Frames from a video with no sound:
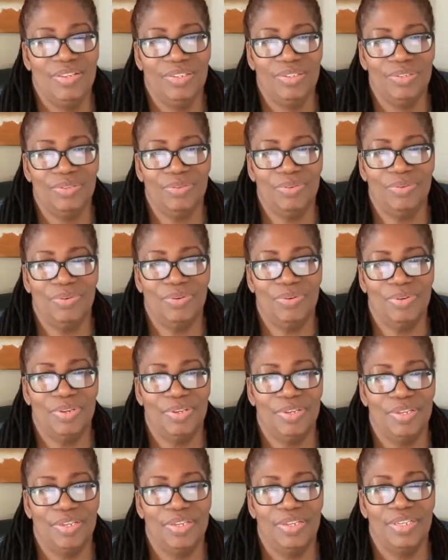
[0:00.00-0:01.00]
So
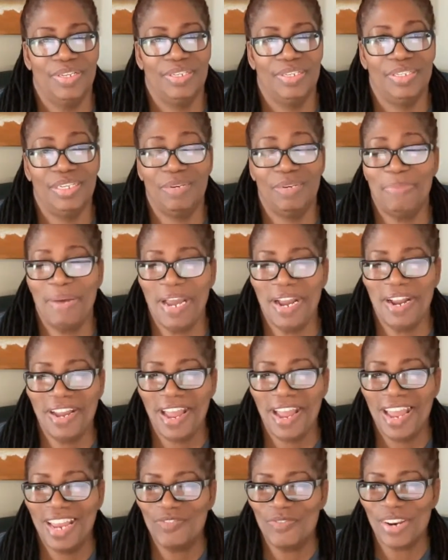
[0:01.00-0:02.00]
sit
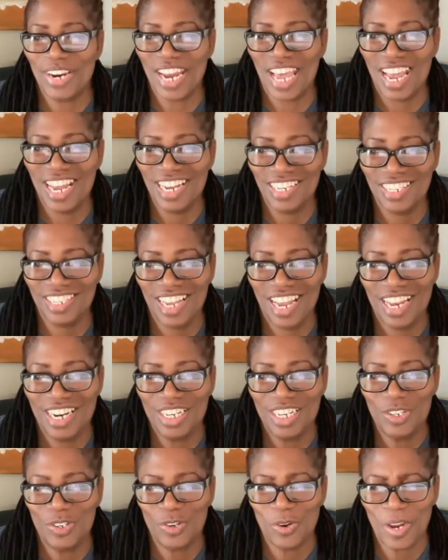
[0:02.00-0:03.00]
back and relax
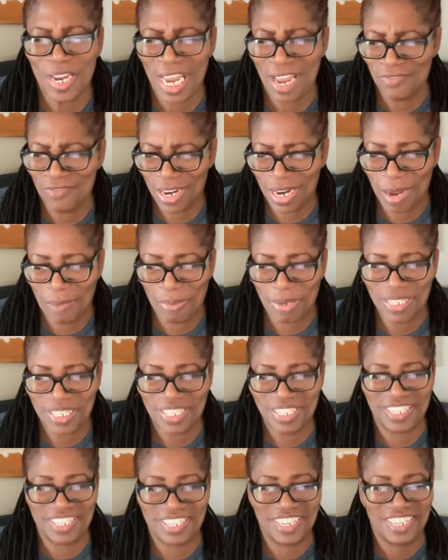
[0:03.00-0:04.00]
and enjoy. Have a cup of
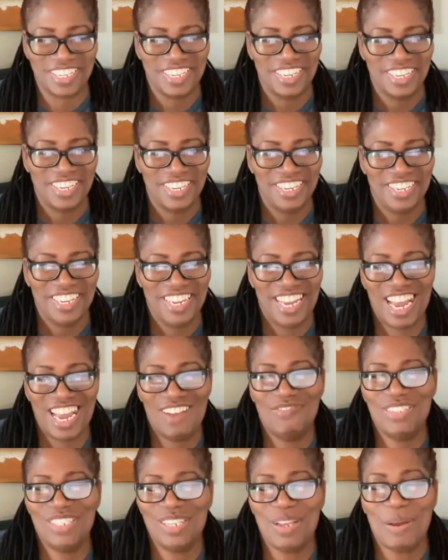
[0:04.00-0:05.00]
tea.
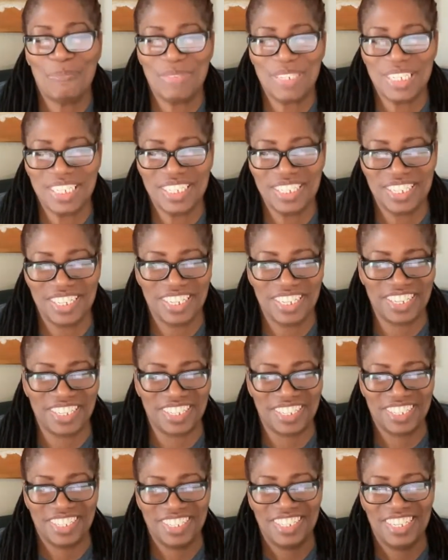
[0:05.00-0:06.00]
Have something to
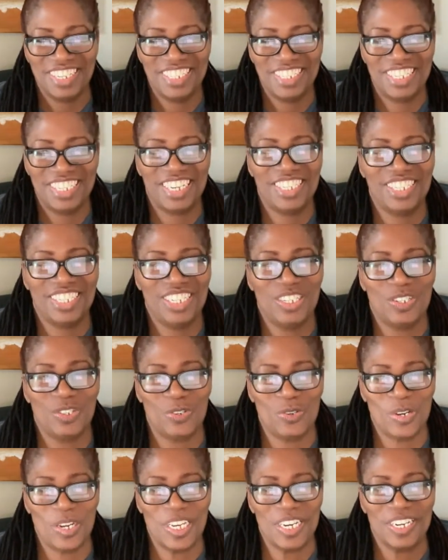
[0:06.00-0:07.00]
eat. Just
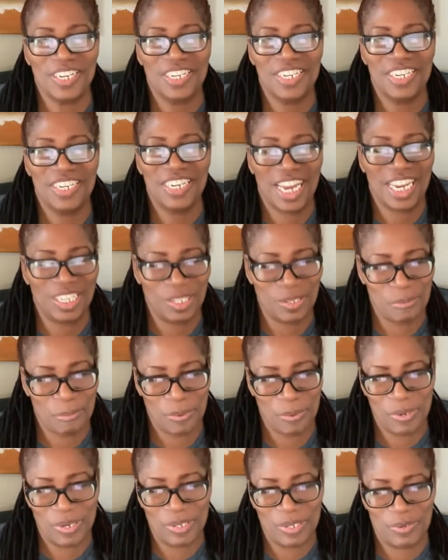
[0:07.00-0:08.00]
enjoy nice
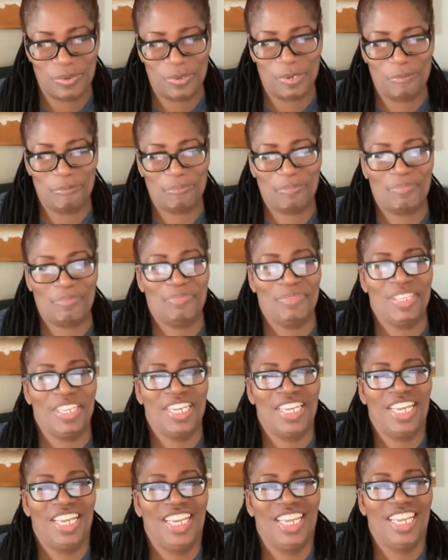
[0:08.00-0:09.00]
poetry.
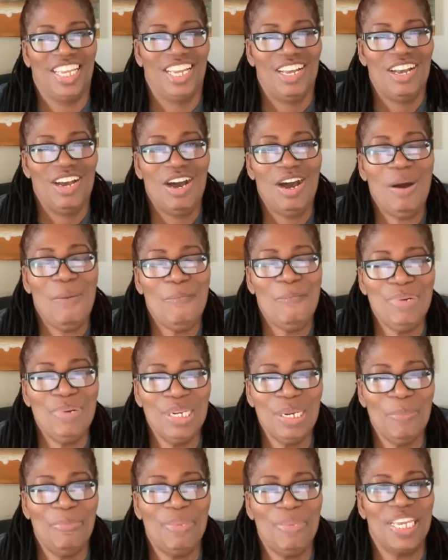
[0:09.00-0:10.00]

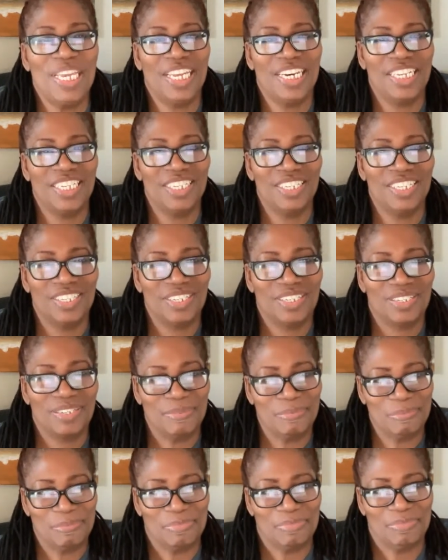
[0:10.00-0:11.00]
Humble
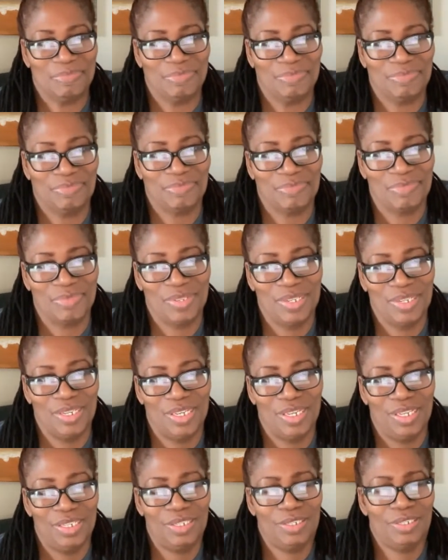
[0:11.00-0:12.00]
beginnings.
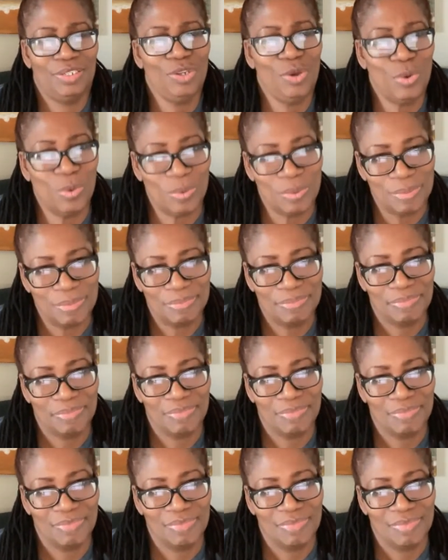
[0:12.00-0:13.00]
So,
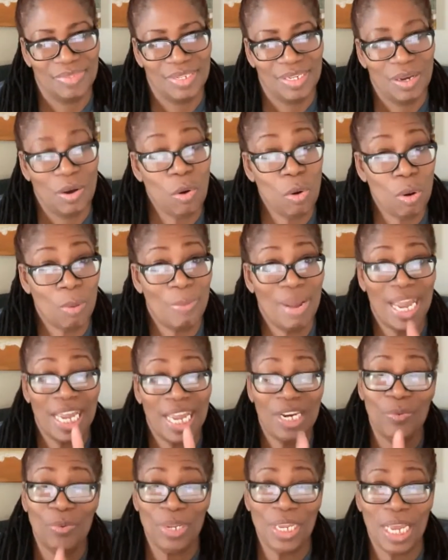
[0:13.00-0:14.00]
oh,
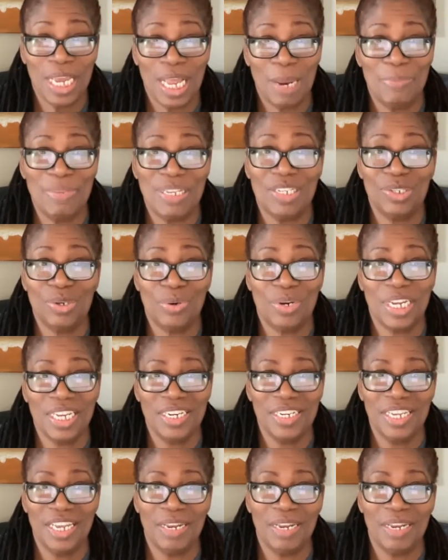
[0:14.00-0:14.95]
by the way, I'll be talking